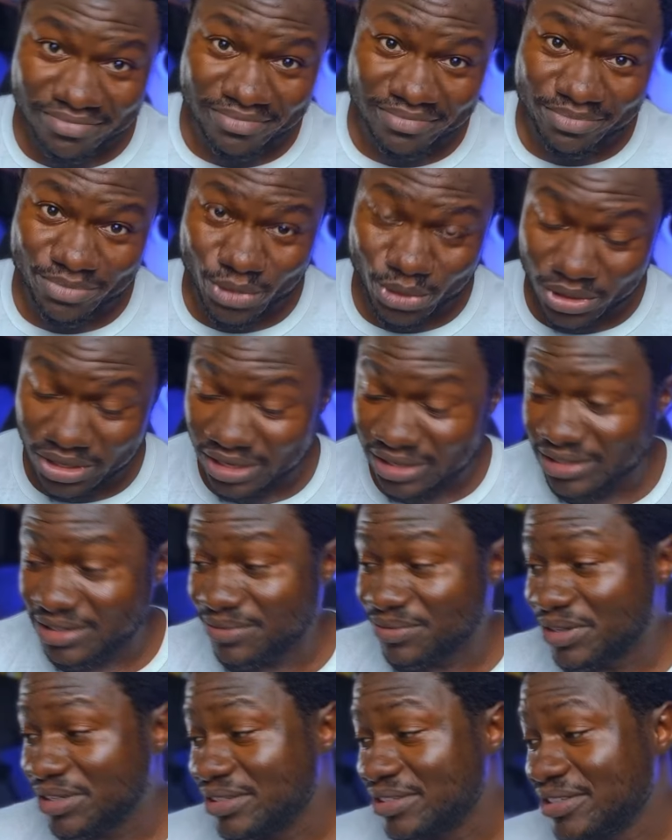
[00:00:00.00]

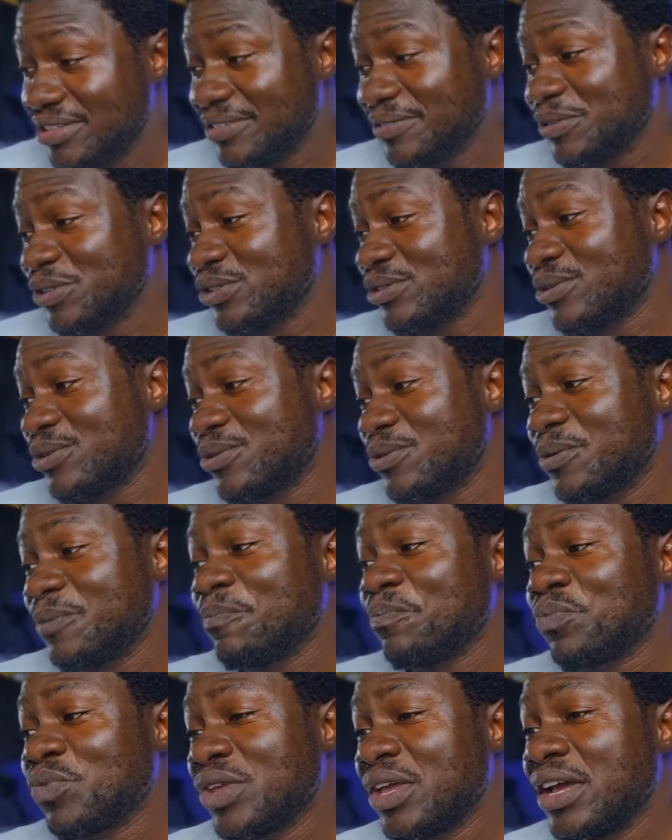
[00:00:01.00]
productivity, so
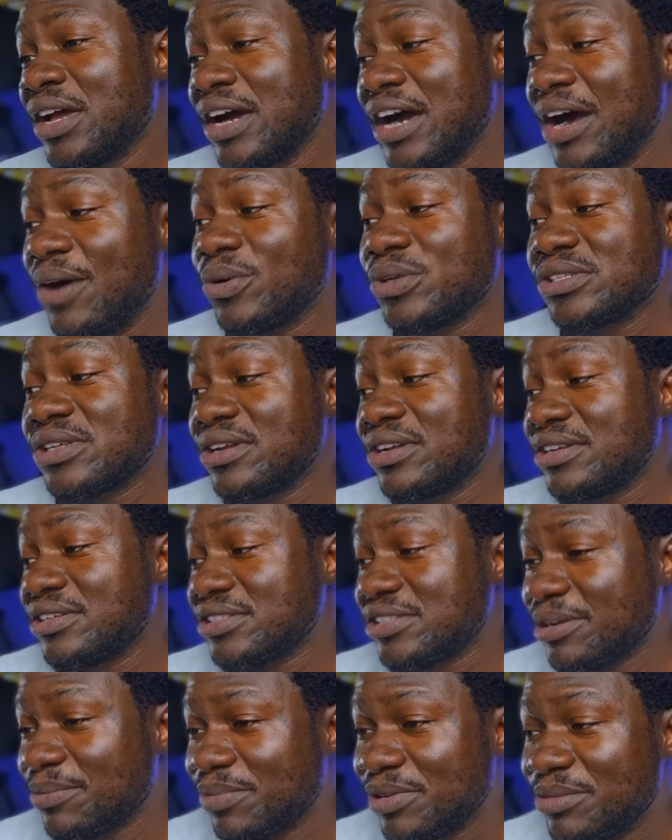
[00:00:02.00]
I was on the
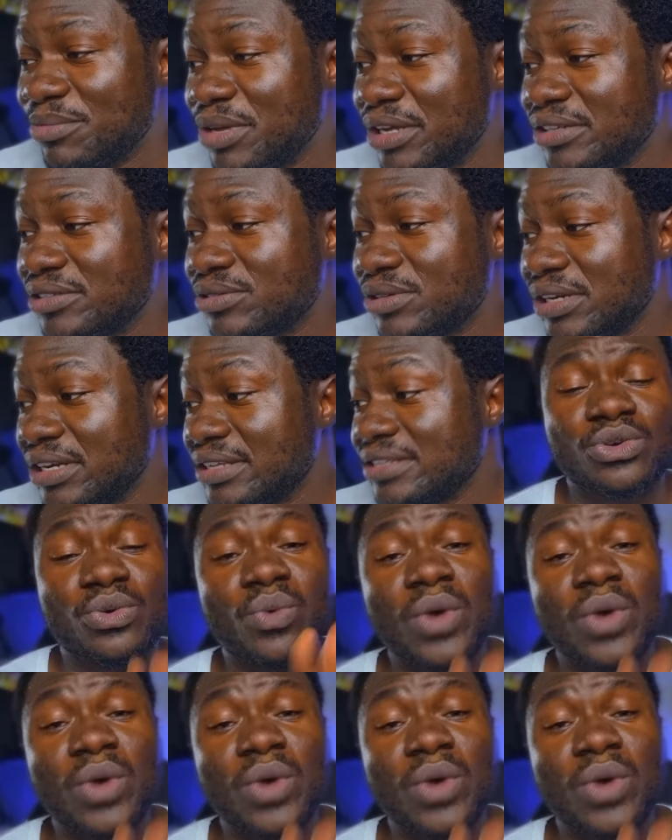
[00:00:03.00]
supplementary list.